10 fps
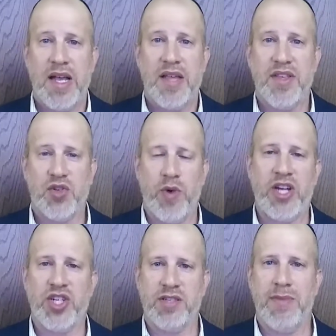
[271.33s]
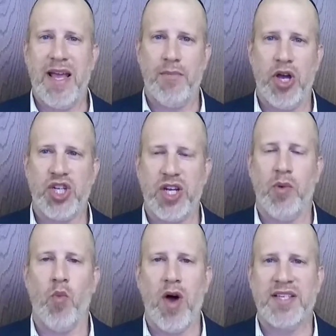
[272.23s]
This righteous man,
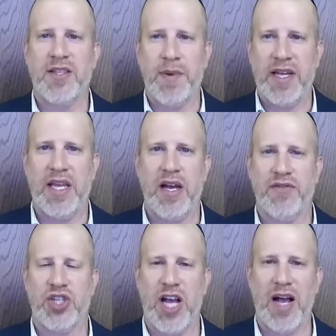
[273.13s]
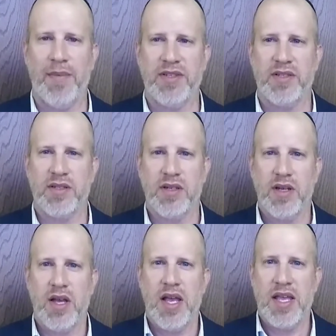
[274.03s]
Moshe, was the bechina of Shabbos.
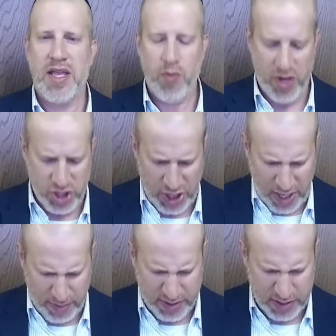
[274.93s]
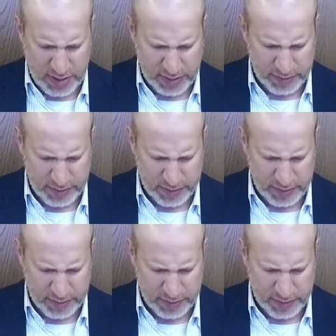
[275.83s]
He was Shabbos.